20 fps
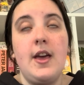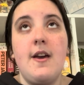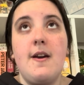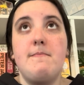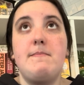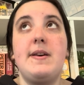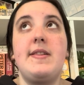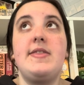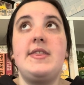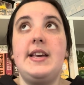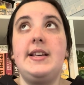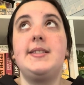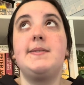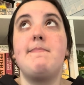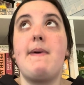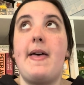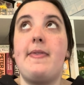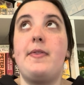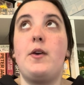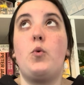But this
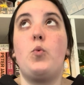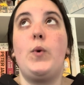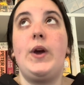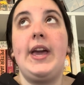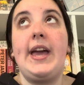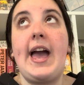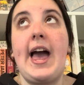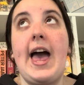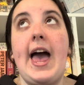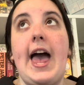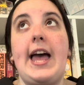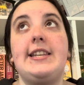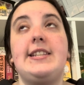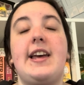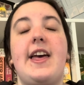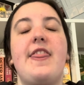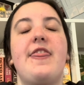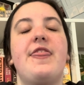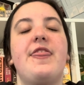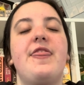meant that we had
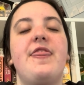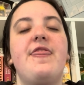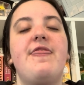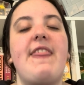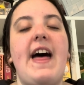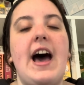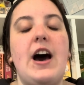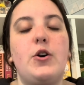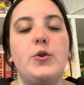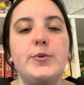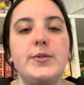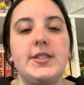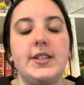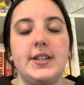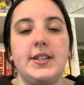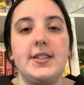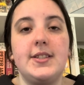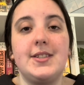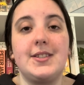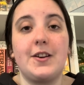
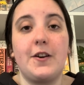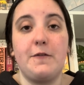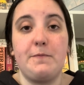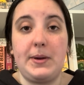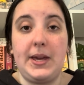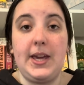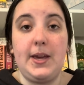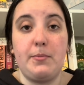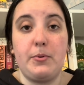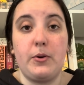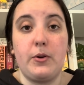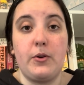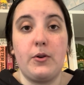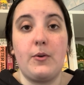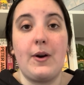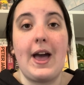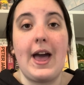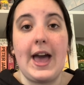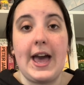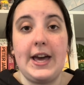thousands of people
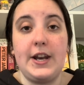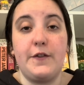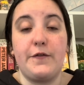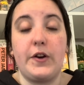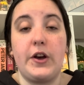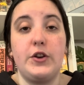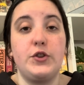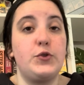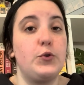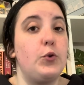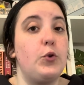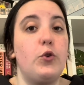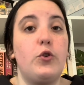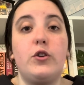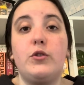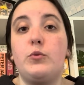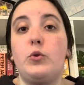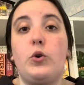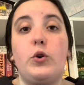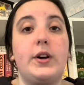ahead of us, all
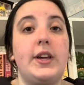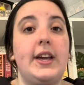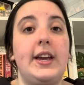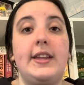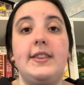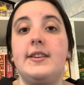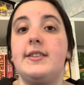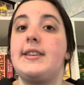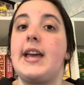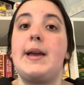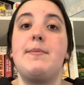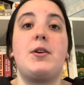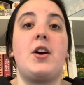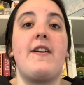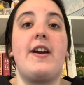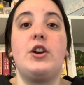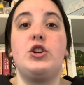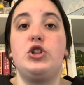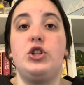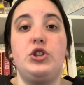walking in the same
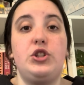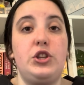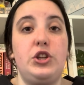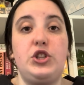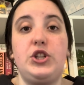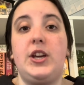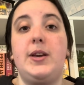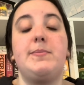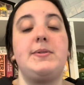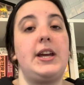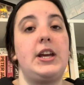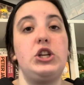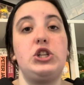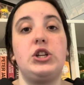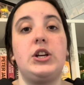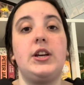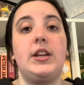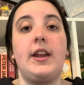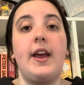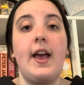direction to the tube
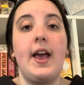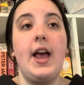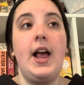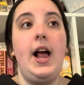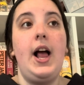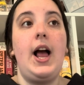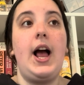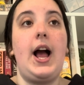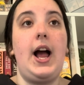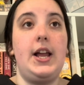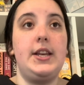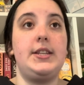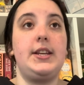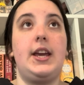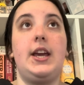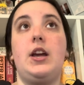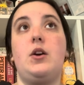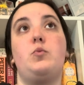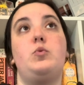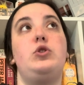station, and
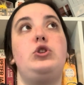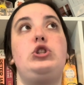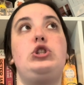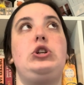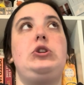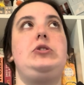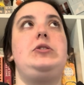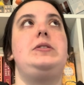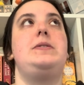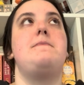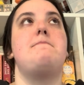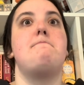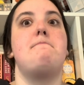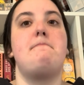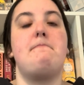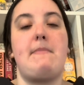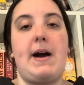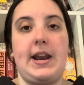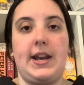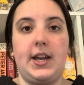it was just
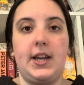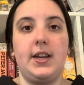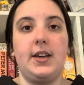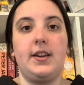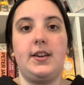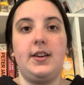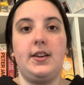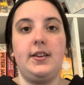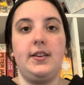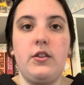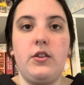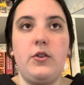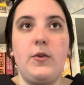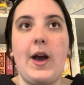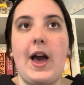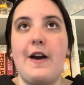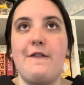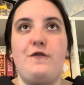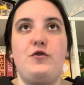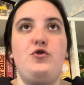manic. You
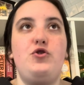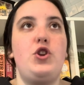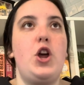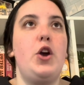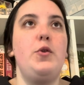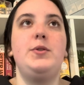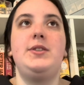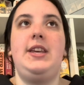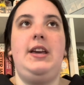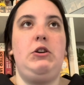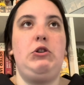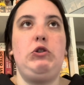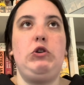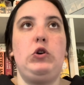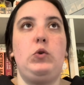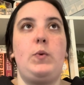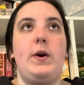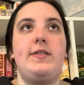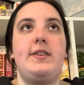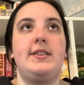have no signal
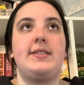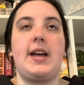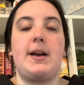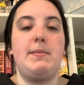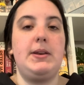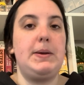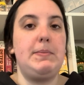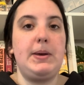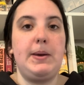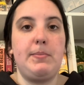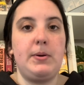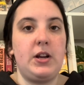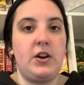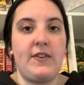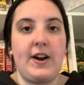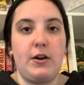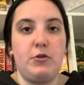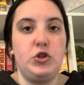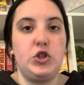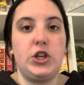when there's that many people
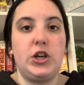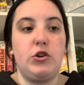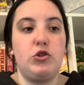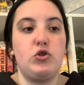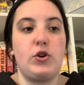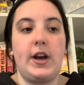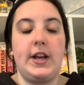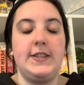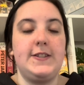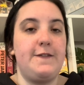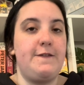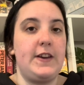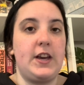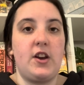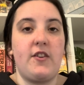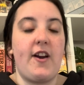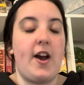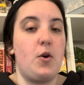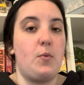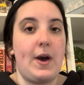around you trying to
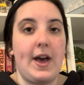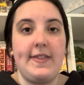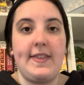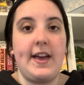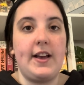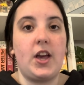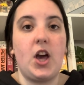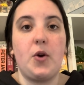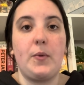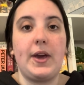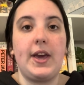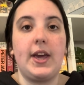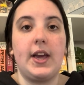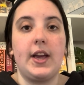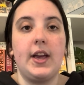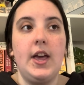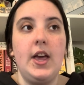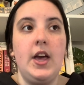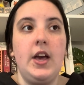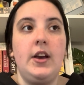figure out where they're going,
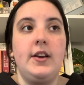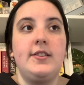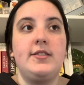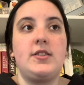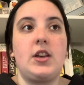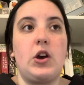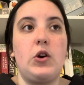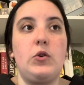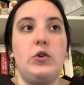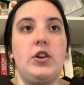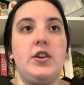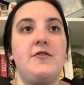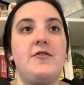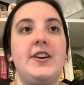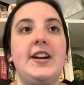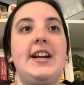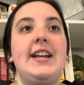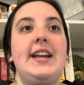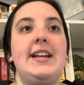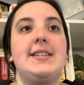so you
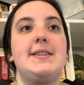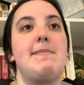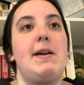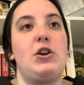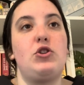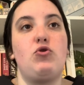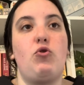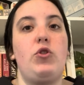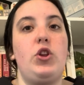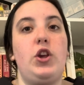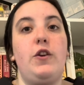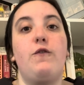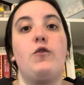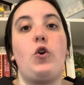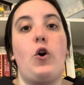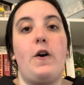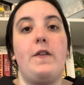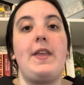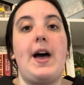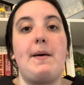really need to make sure that you've
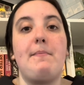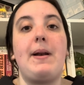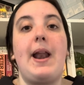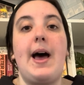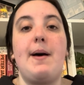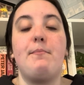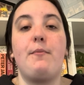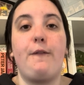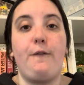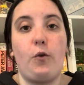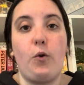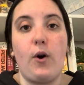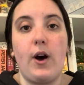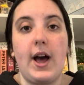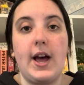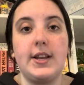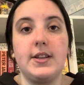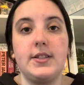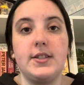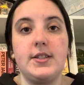got that plan
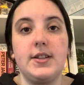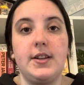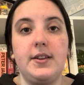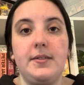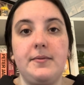beforehand.